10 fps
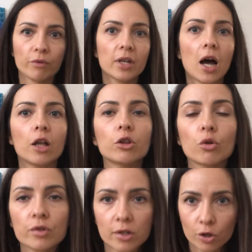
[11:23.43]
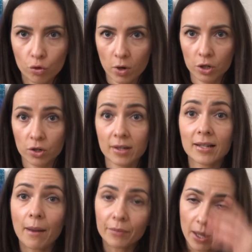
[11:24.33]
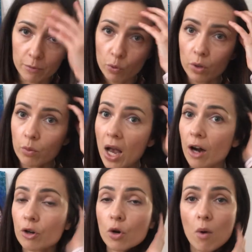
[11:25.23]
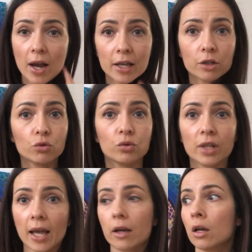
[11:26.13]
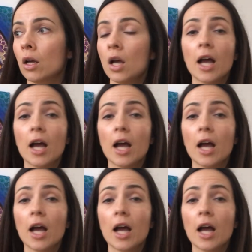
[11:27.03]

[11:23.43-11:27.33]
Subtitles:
with the unknown situation, sometimes when we are required to take